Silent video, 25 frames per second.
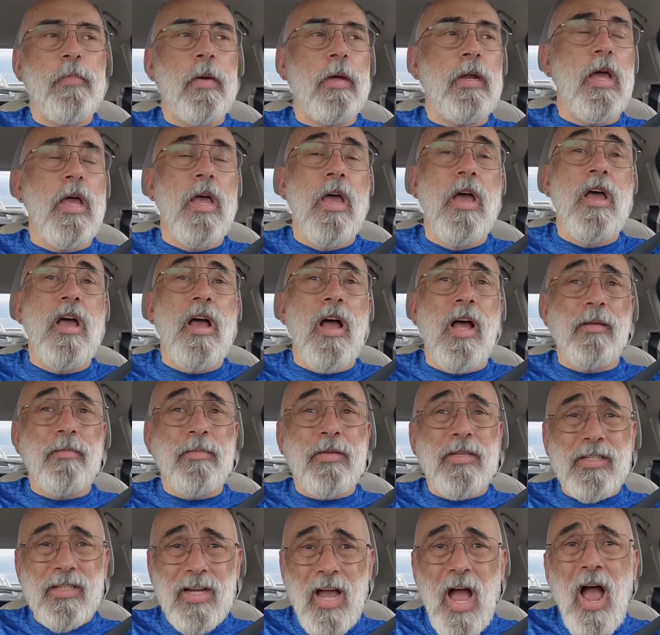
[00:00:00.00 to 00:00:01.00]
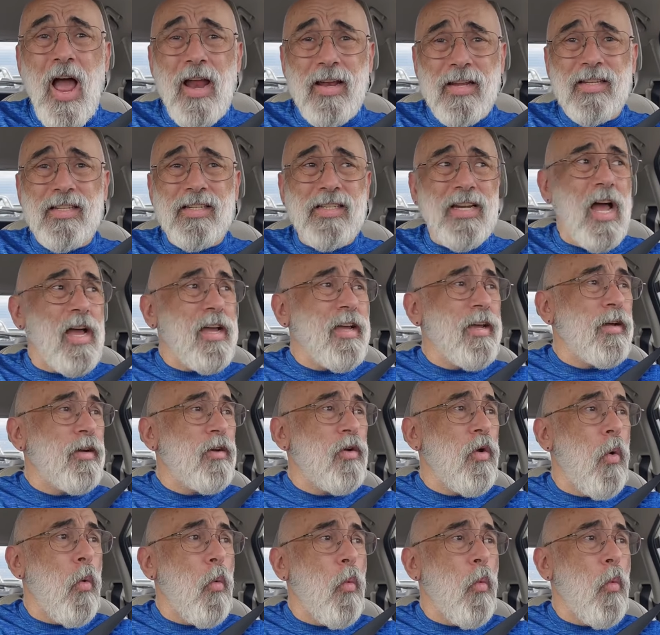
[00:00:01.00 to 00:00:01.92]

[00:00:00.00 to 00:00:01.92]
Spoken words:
but I'm kind of stuck in